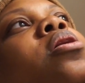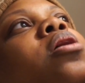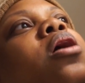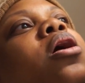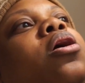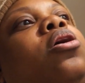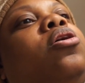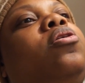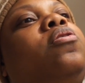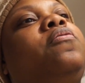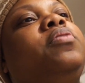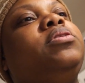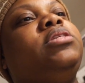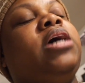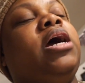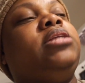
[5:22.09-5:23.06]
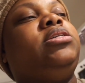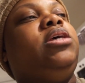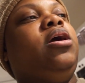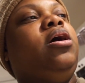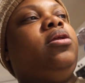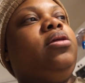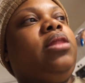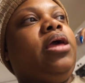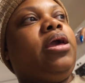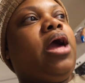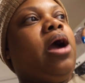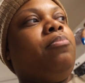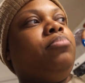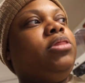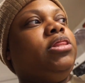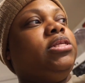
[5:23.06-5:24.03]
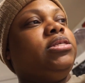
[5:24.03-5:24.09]
of Tatiana. Like,
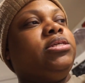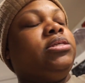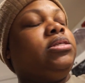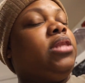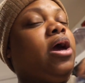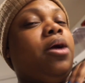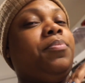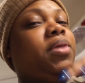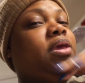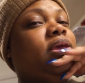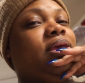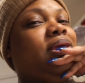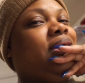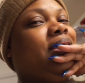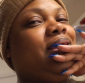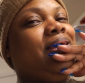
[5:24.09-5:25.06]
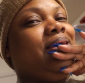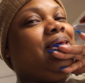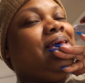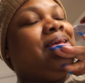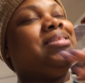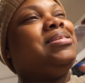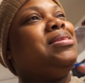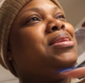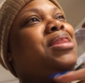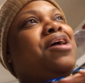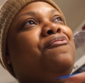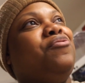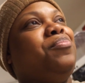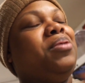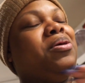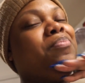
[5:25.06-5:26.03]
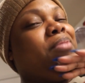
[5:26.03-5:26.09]
this is not me. It's never
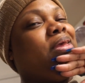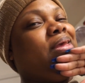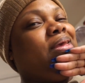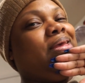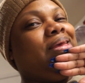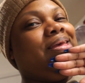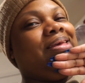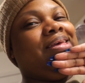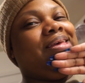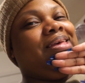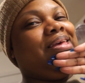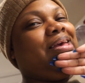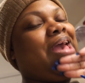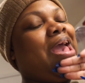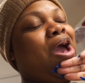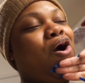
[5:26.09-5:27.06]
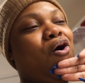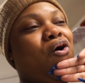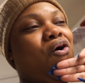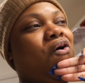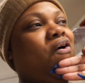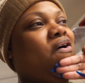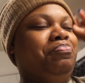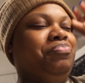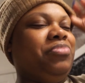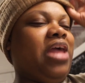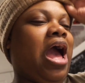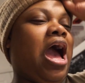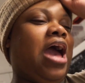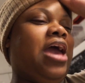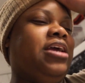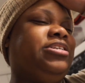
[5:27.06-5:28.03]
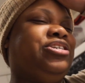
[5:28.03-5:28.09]
been me at all.
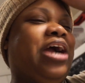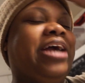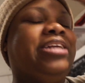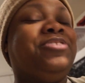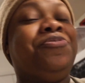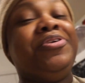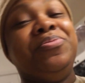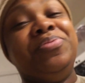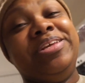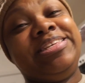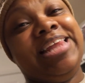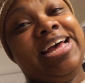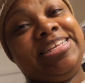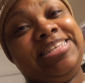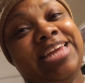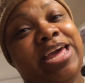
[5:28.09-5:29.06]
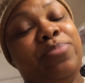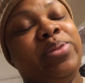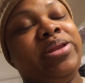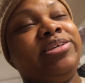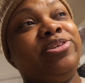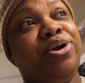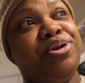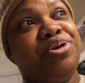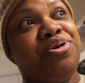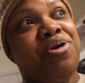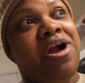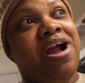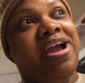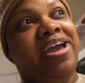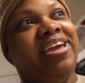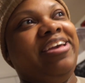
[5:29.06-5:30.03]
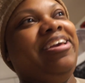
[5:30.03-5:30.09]
I tried to film this last night, but I started
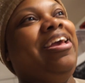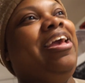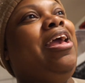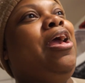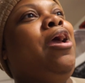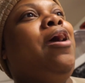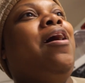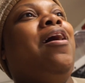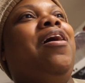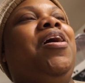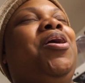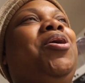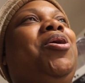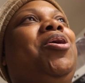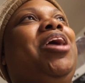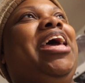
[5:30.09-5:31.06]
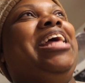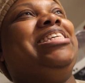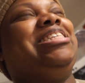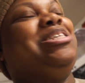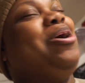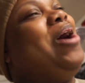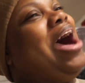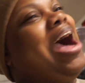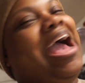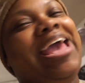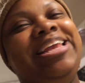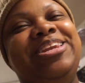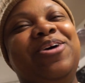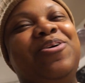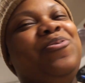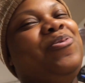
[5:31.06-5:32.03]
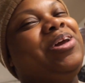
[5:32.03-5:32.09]
crying. And so I
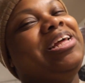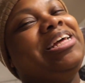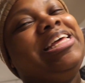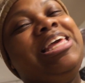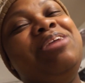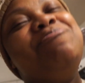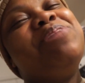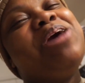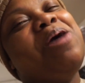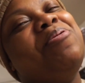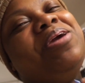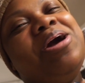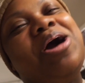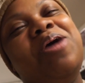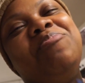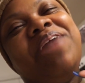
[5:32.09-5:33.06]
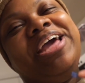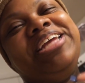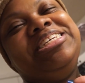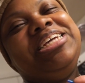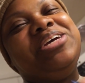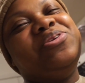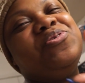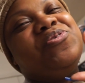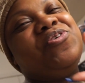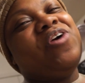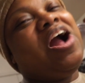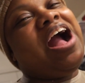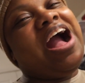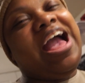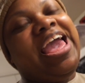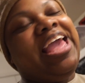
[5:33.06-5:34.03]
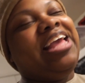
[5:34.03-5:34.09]
don't want to keep coming on my channel
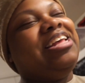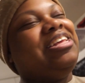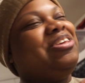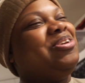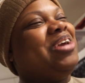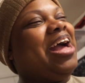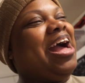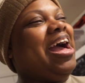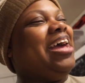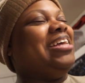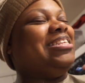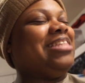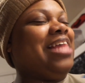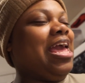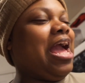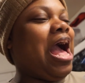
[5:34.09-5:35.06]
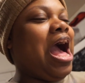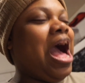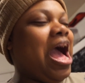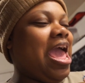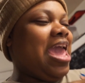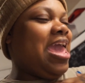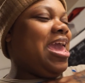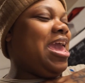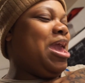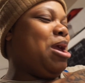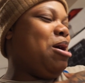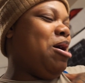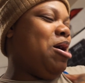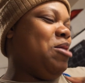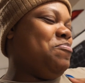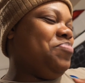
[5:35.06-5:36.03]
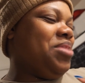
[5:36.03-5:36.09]
crying, you guys. Like,
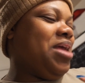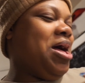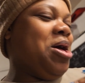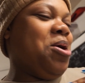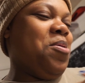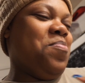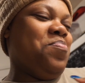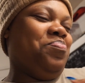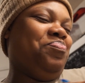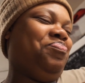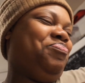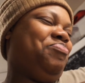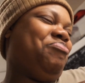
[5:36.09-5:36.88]
I am,